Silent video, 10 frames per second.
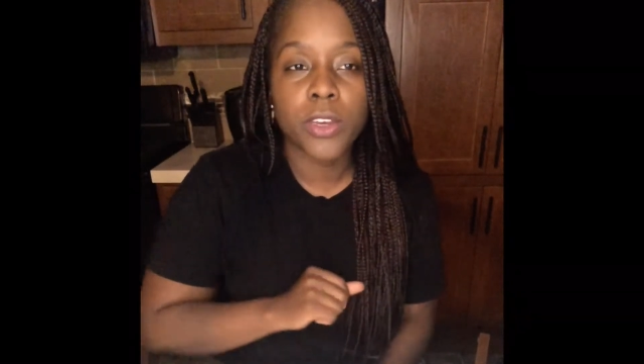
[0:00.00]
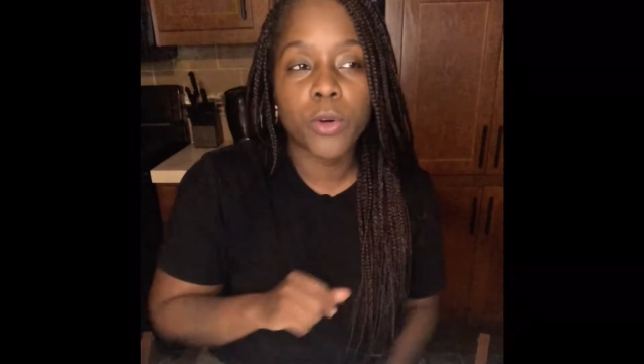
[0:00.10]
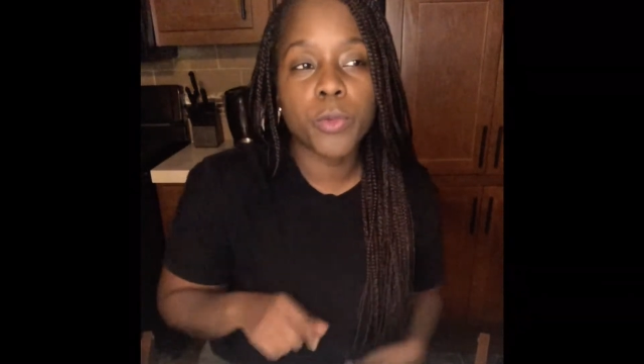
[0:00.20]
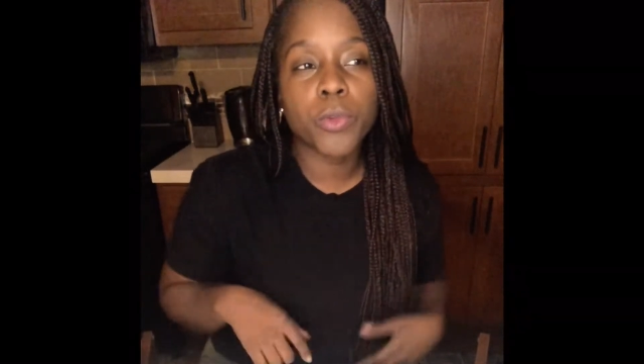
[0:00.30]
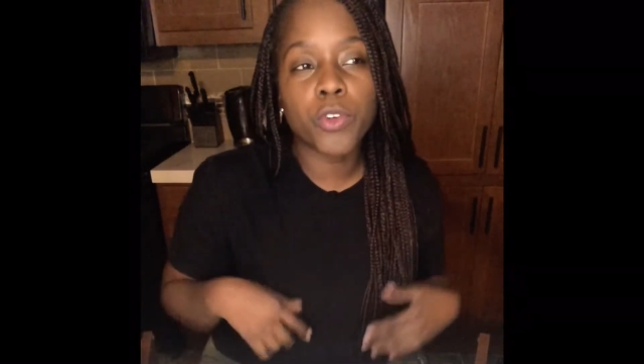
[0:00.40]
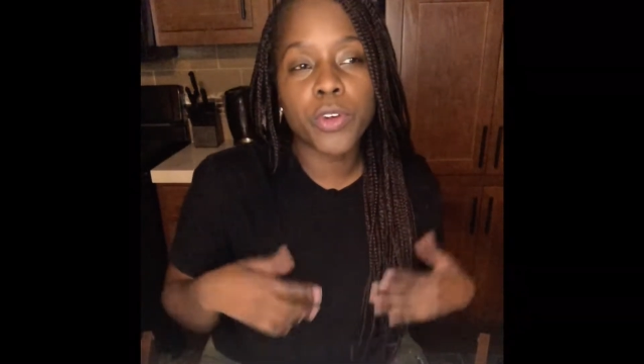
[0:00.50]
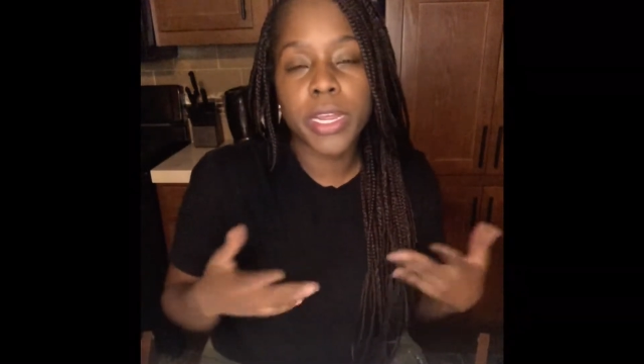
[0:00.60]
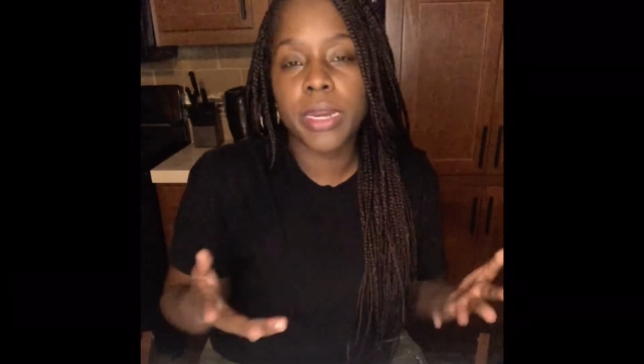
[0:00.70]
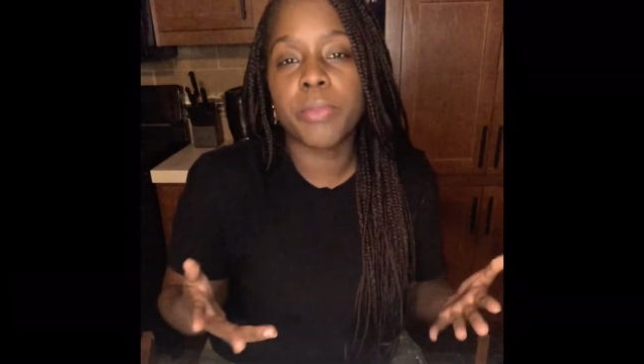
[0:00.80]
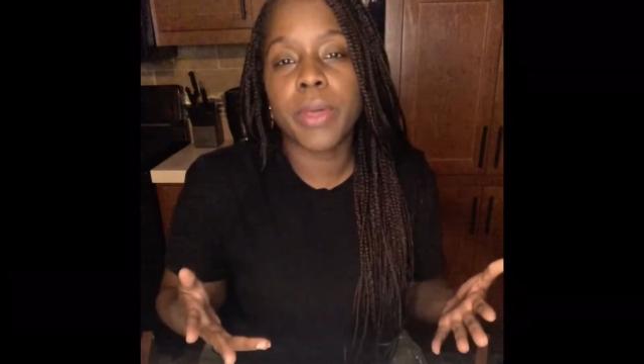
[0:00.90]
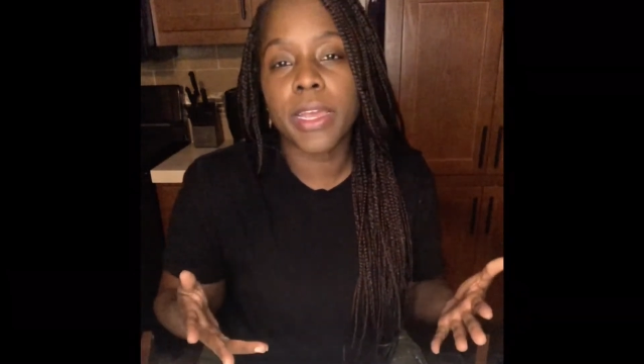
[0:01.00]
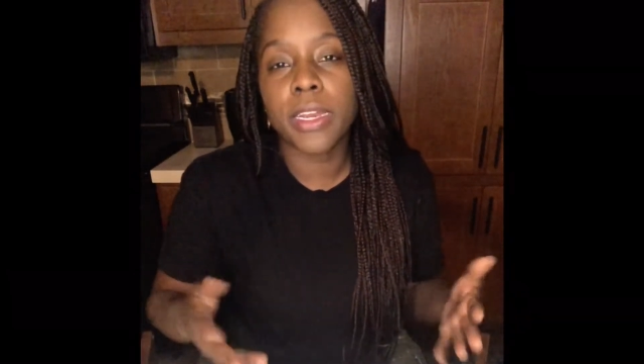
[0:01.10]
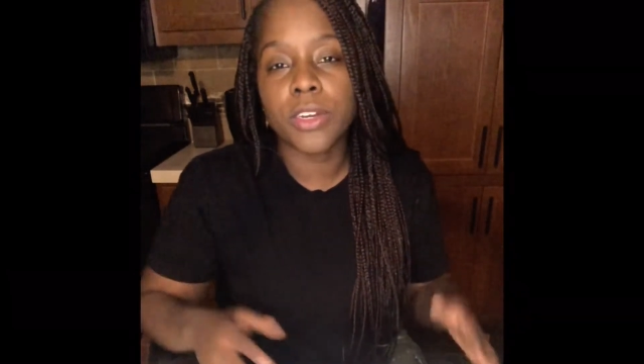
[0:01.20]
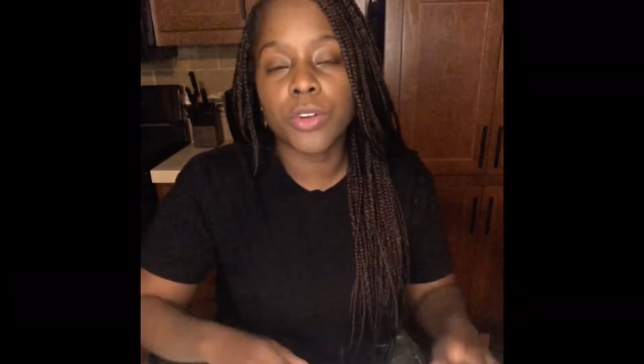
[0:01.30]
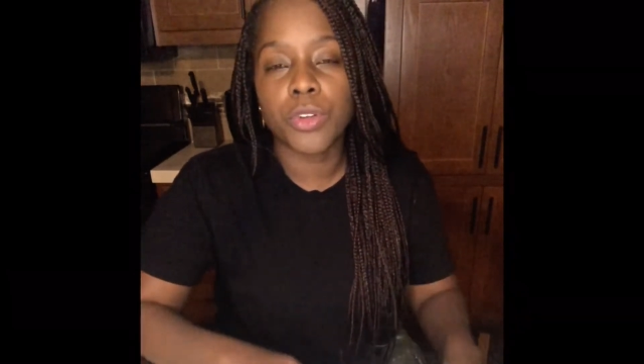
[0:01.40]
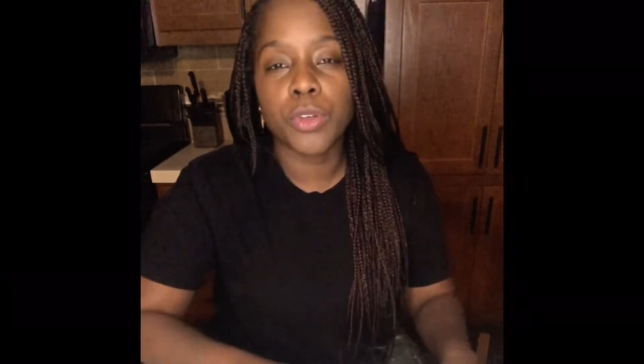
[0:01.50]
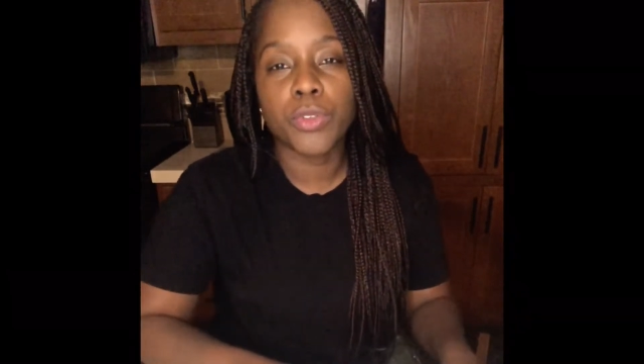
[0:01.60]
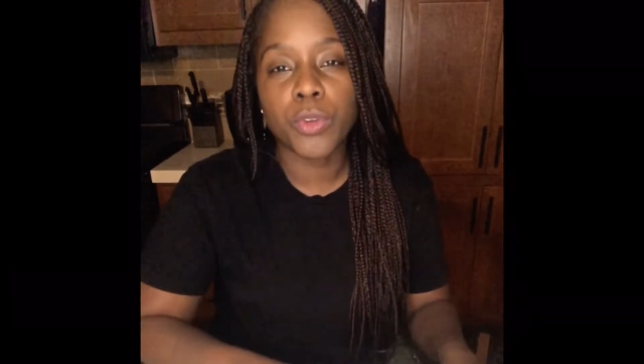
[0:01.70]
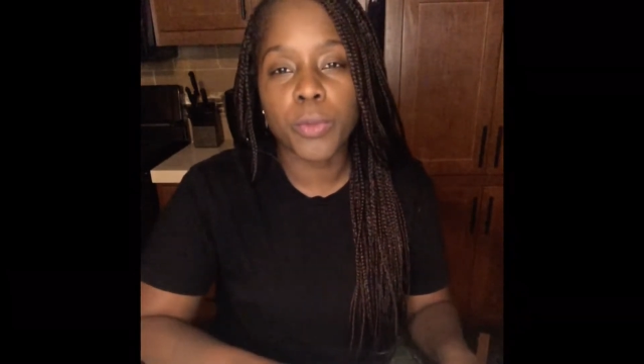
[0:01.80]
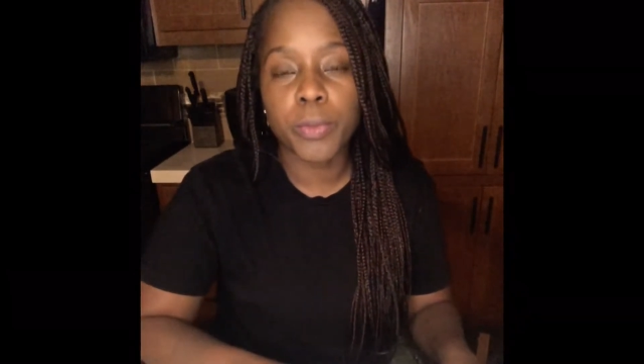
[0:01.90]
Don't create a page on
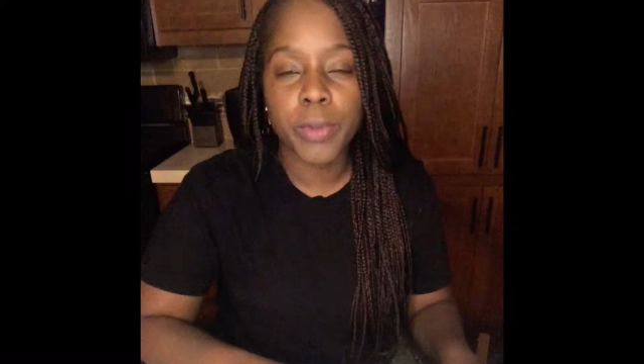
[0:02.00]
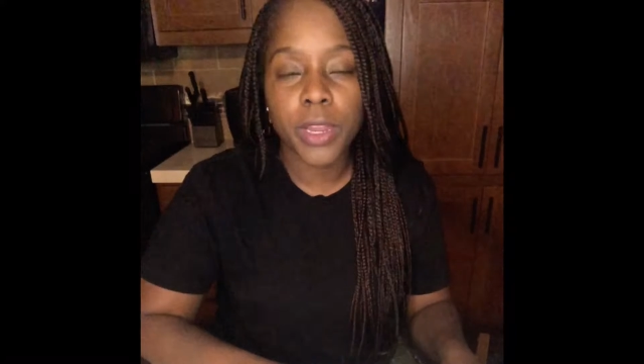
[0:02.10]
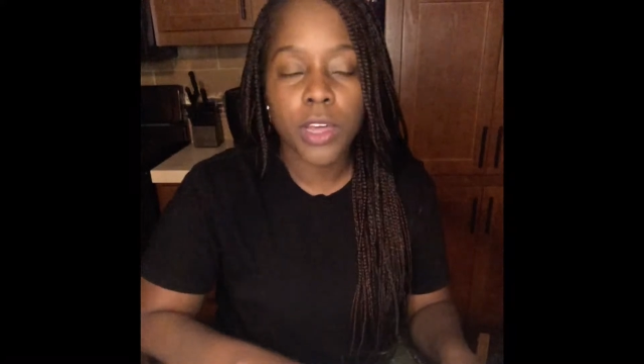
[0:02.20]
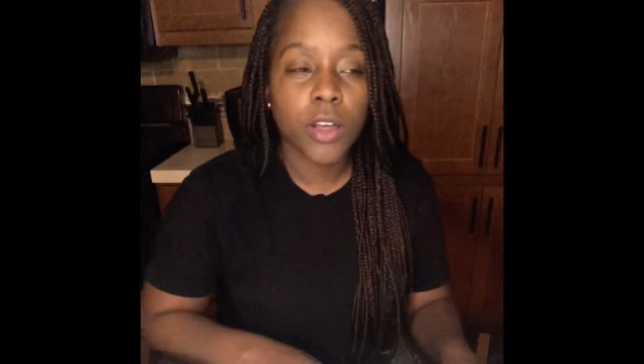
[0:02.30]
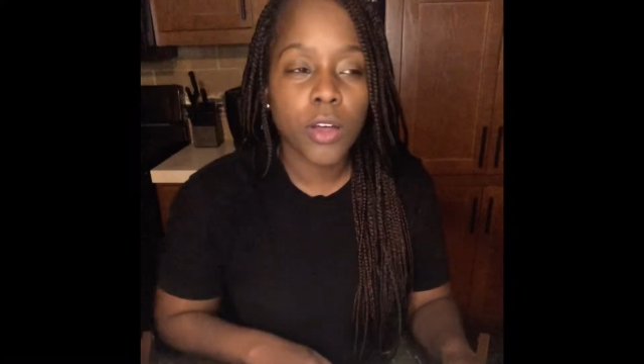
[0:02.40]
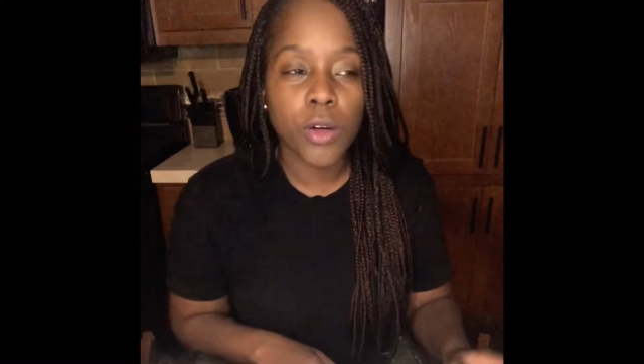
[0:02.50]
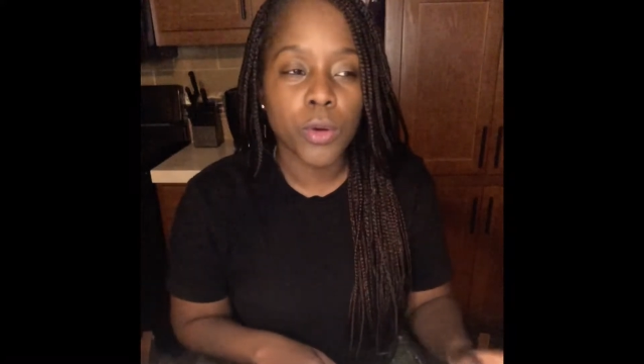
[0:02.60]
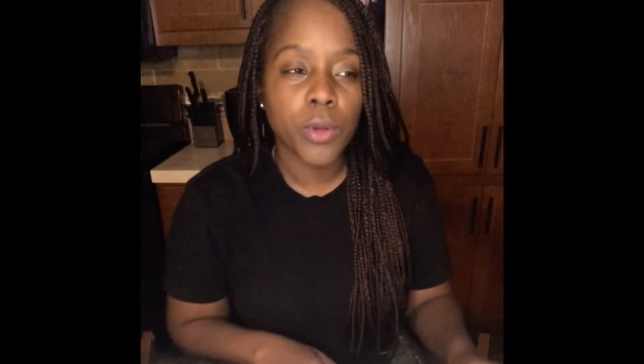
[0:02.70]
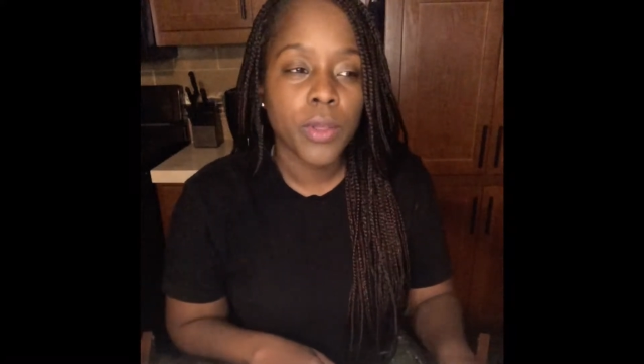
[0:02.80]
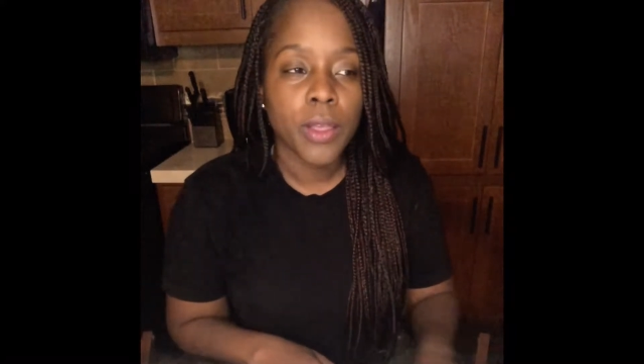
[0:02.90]
YouTube and be like, oh,